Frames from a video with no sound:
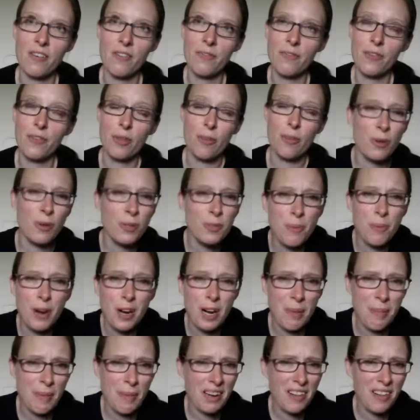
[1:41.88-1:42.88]
for the most part,
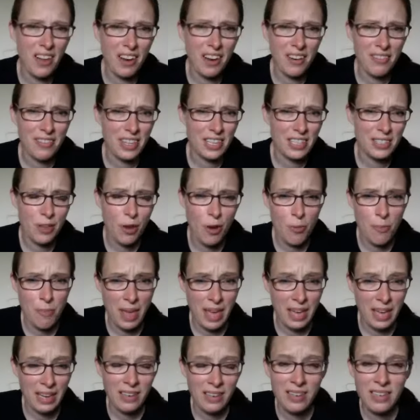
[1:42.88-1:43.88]
I made a lot of things
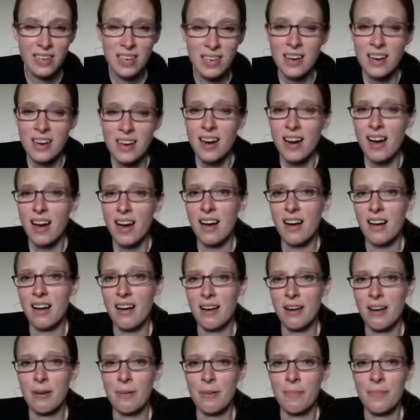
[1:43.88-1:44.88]
homemade.
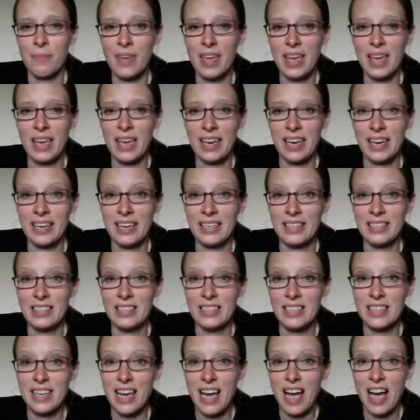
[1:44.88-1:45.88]

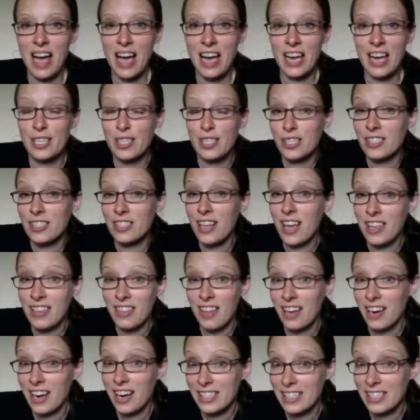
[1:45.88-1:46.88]
And I
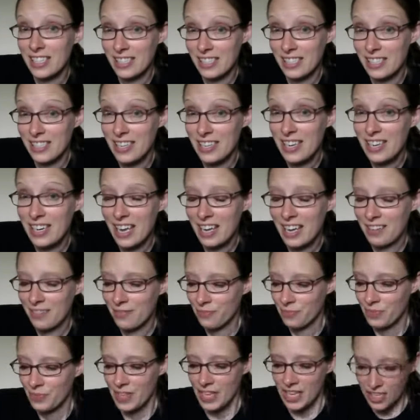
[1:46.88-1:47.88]
thought I didn't need it.
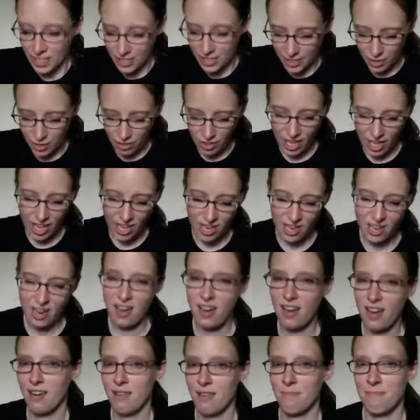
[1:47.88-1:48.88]
So then
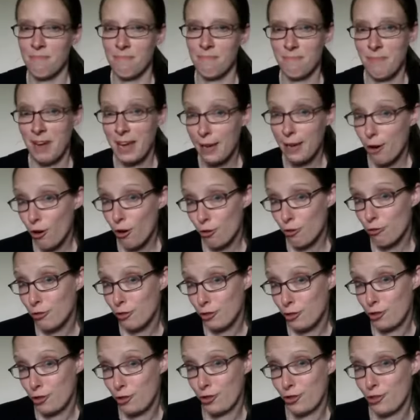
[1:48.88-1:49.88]
my
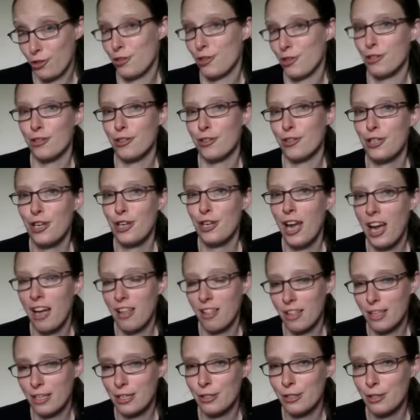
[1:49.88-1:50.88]
coach
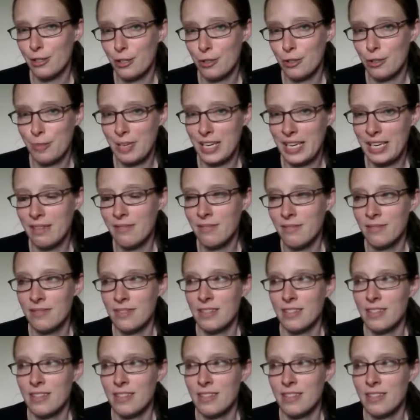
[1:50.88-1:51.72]
challenged me